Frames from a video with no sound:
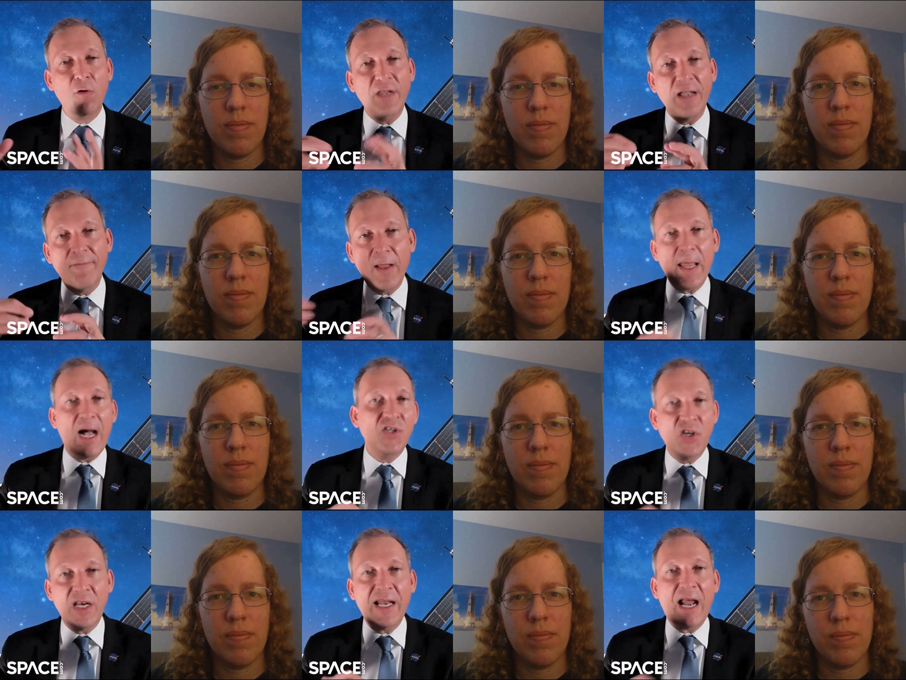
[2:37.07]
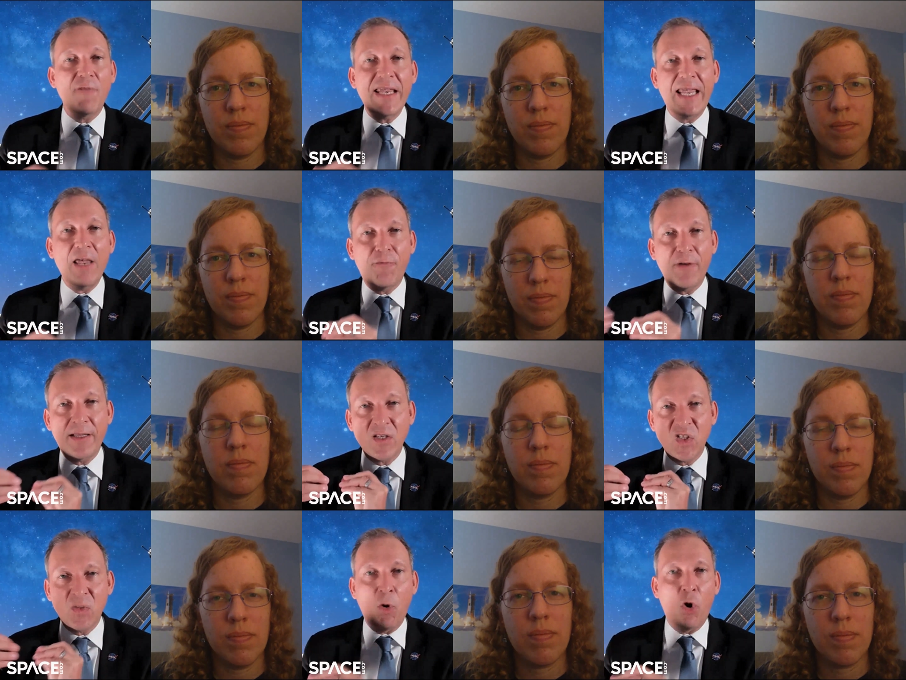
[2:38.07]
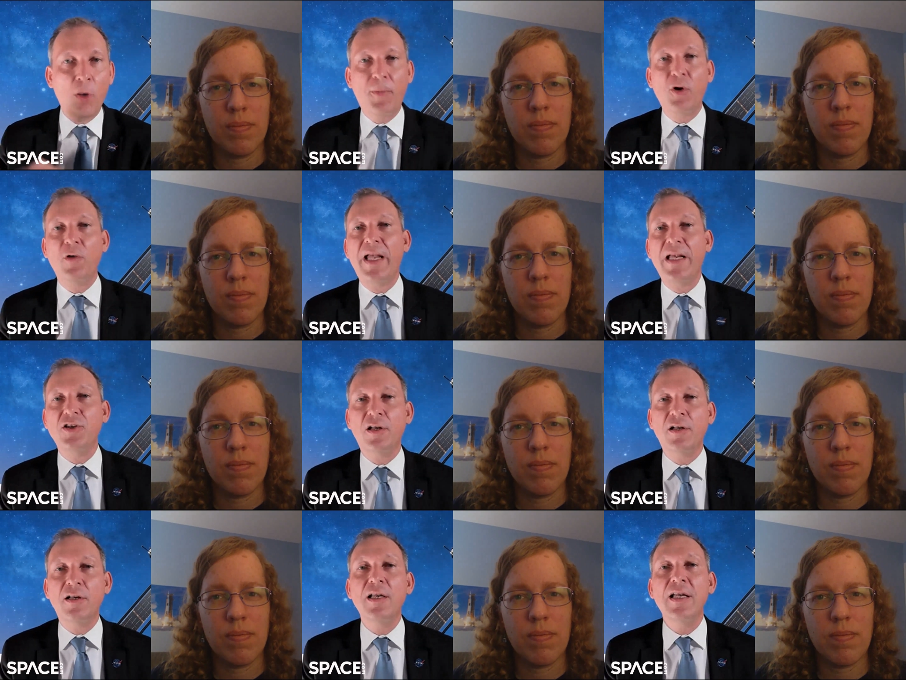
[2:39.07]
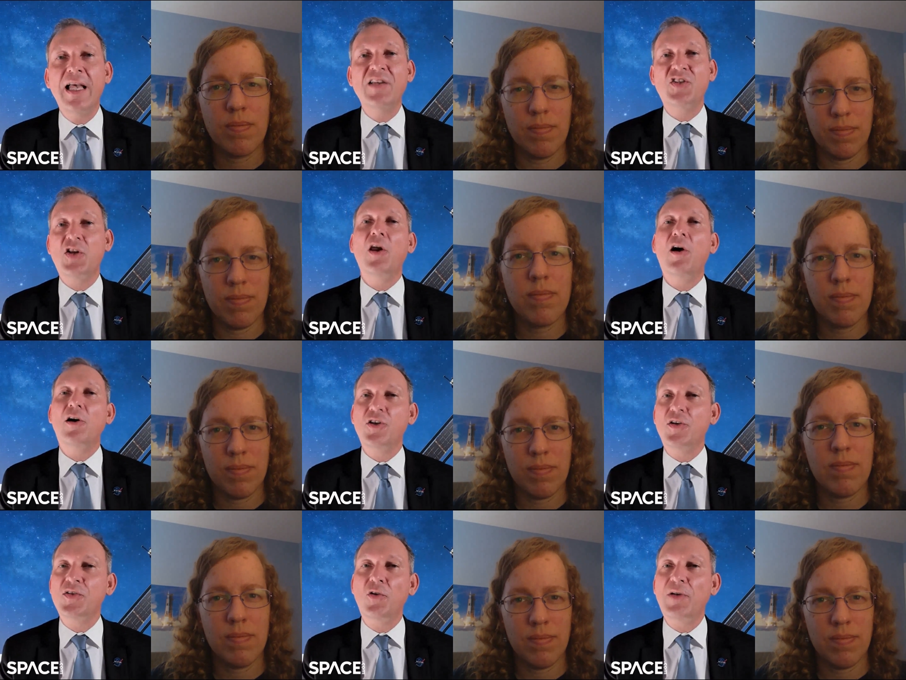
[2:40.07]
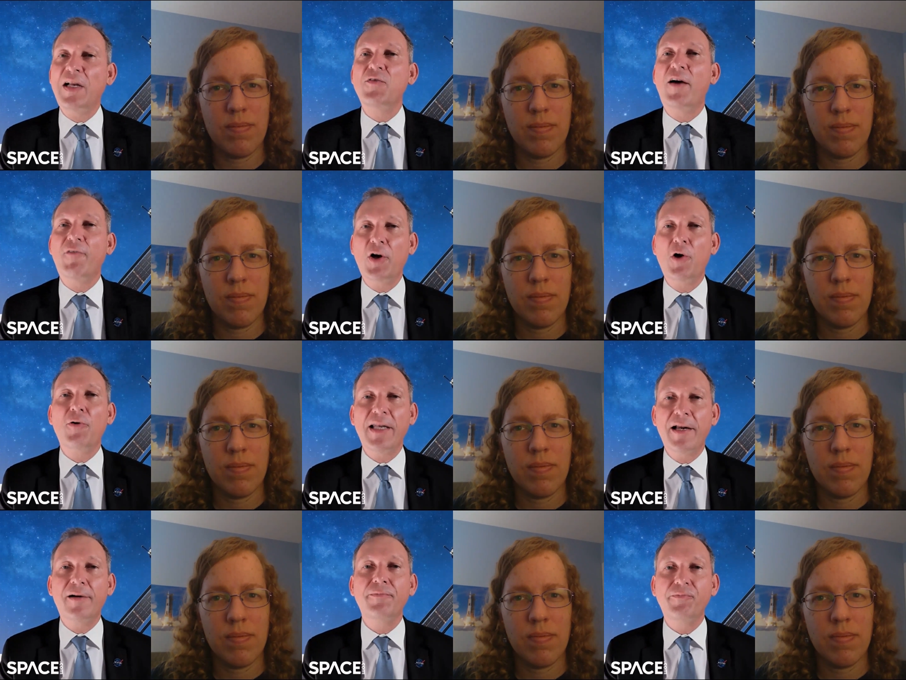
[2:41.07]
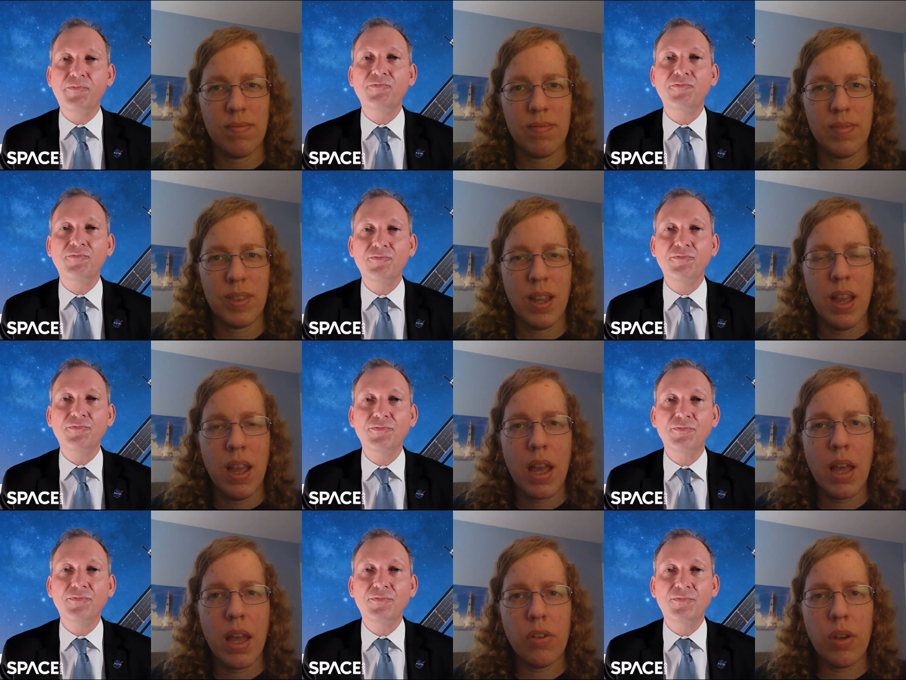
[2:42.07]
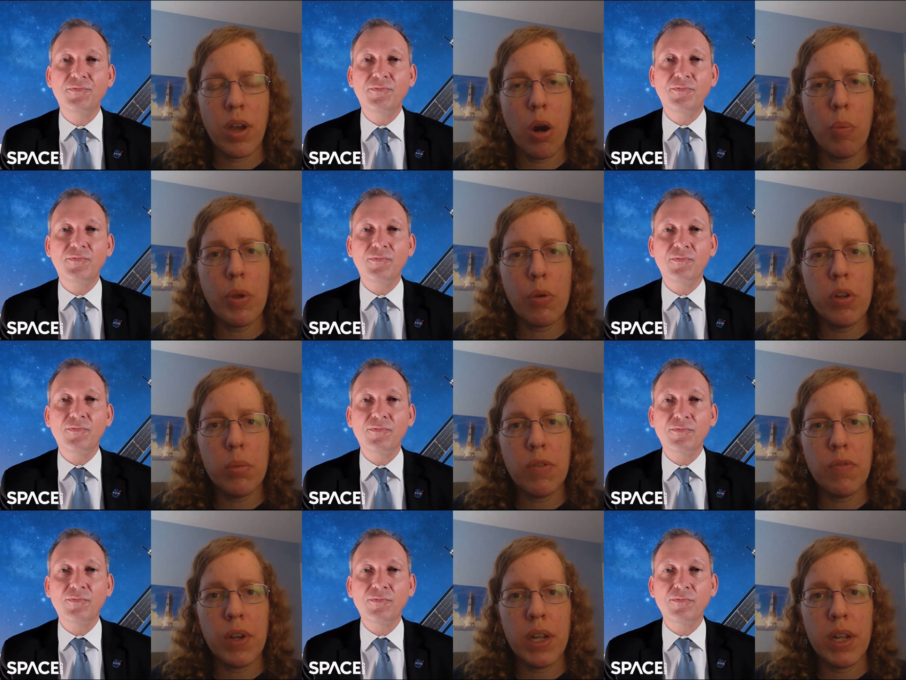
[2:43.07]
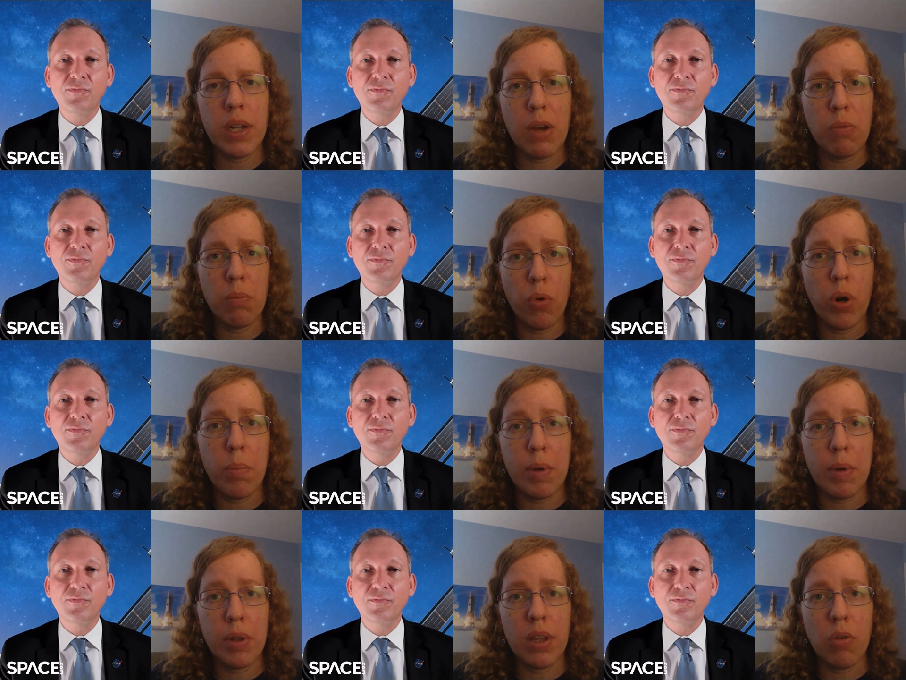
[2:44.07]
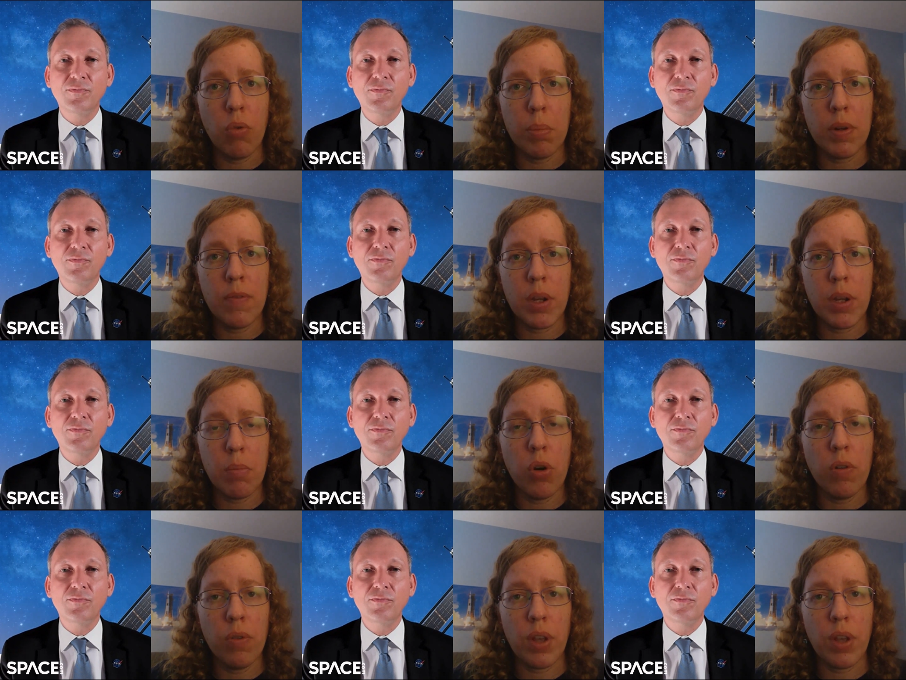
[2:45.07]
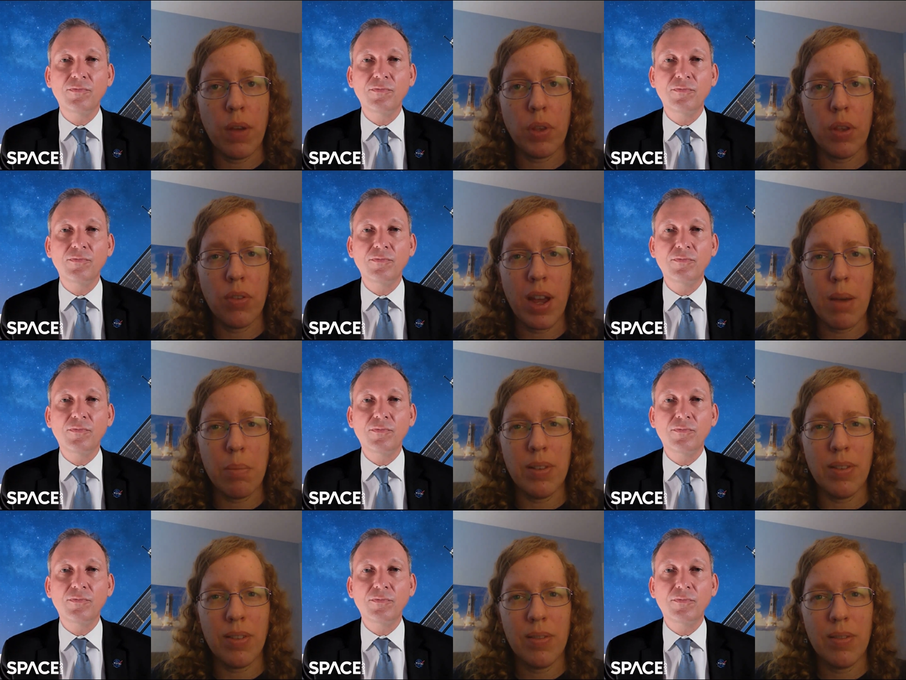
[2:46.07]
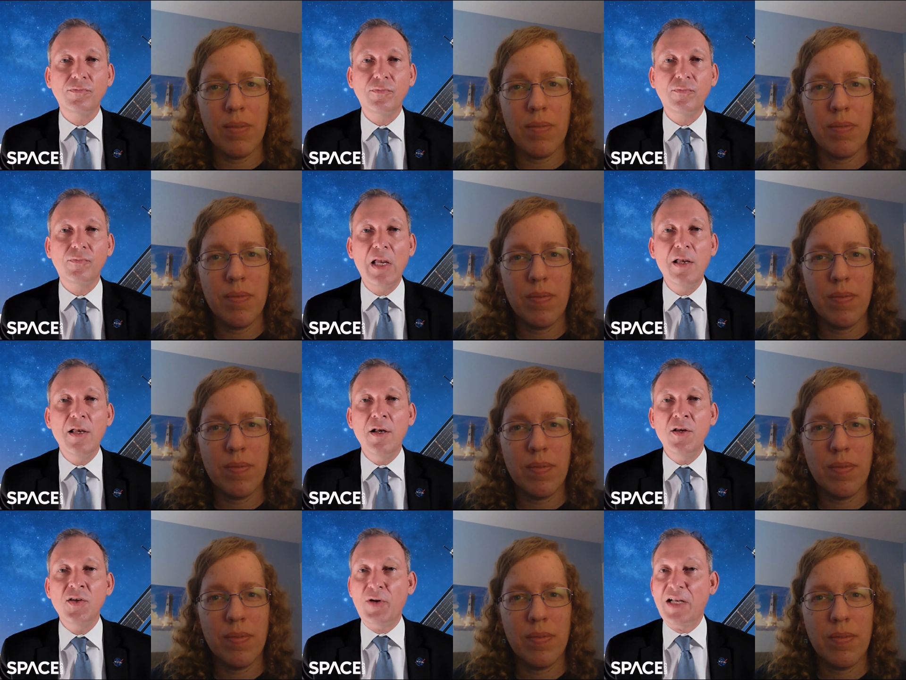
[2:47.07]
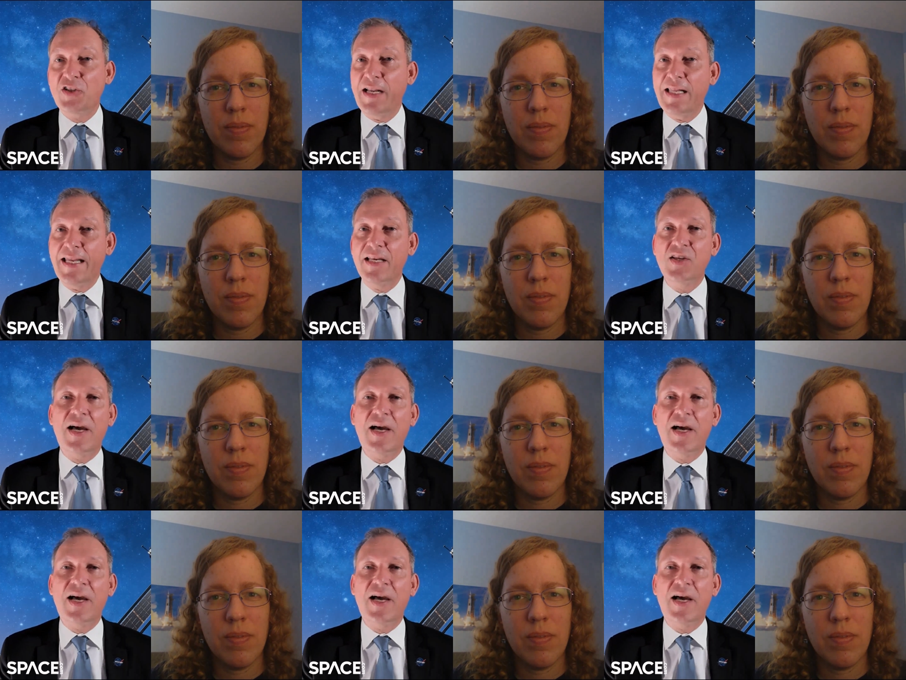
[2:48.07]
Speaker 1: kind of the velocity that we give it, the small perturbation is the largest. So that's why we're going there.
Speaker 2: And uh, how are we going to be finding out more about the orbit of Dimorphos after this happens?
Speaker 1: So that's really